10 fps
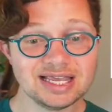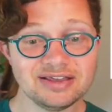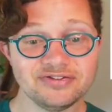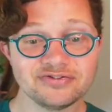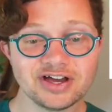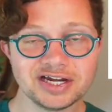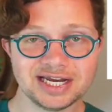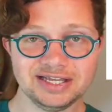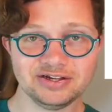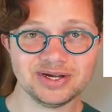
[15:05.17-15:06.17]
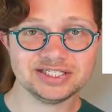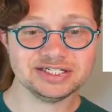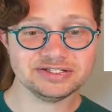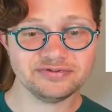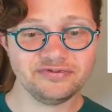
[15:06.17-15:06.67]
If you've got any
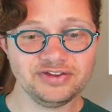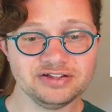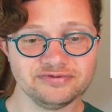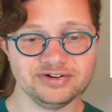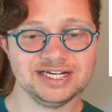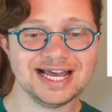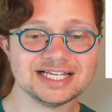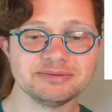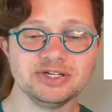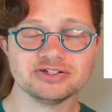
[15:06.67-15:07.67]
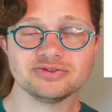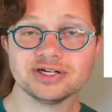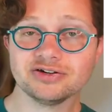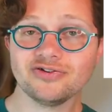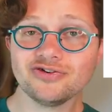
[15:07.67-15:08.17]
questions, feel free to ask me on
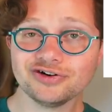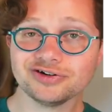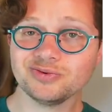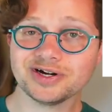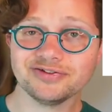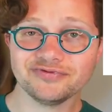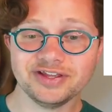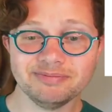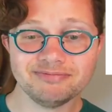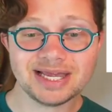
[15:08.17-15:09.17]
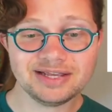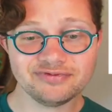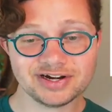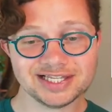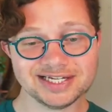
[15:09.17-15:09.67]
Twitter or one of the many
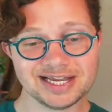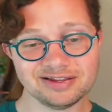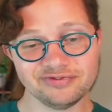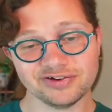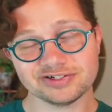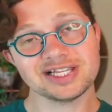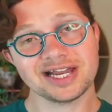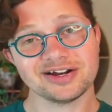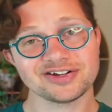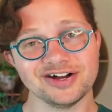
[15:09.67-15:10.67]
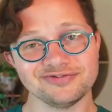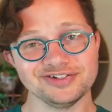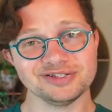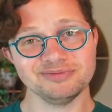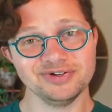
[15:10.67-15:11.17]
friendly Netlify folks at our
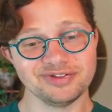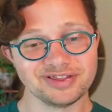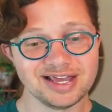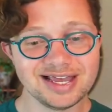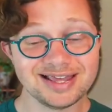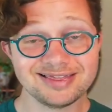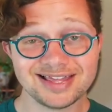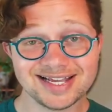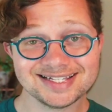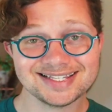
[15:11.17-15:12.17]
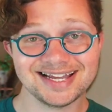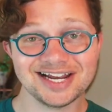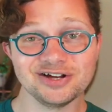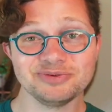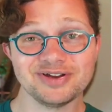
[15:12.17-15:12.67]
conference booth. Thanks, and
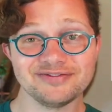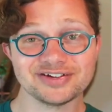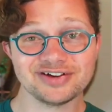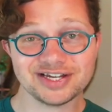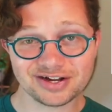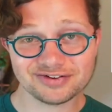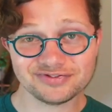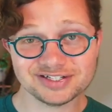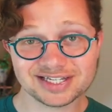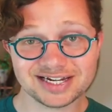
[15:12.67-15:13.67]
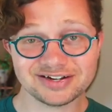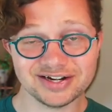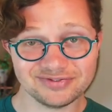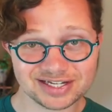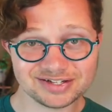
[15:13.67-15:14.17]
I hope you have a great conference and a
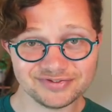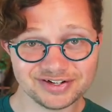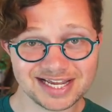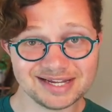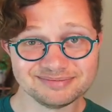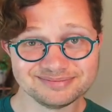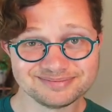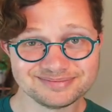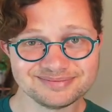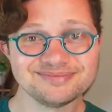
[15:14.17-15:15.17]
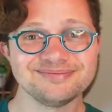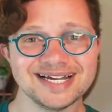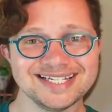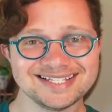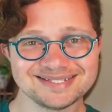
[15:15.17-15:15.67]
great rest of your day. Bye.